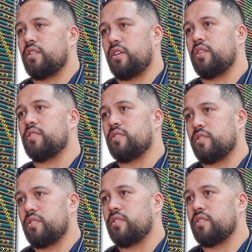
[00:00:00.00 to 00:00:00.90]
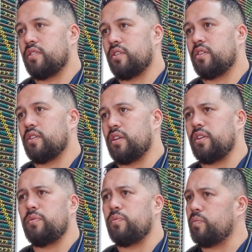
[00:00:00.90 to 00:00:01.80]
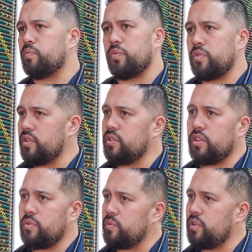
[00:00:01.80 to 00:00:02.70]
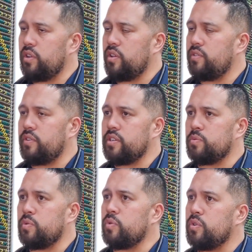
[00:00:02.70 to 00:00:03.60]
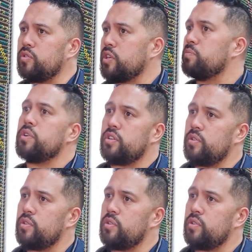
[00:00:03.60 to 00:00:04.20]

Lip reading: It does. And then like a lot of us, we all know somebody